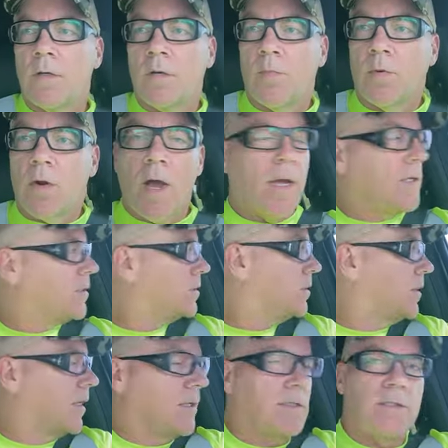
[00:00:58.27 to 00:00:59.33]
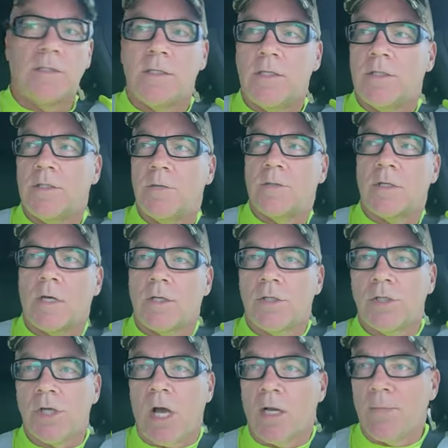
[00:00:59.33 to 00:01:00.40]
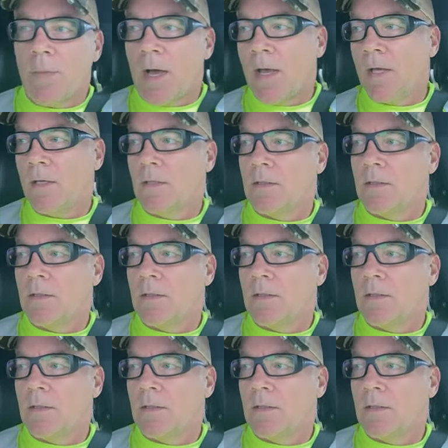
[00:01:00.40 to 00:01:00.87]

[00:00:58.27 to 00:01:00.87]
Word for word: a price and I could see she was kind of shocked by it.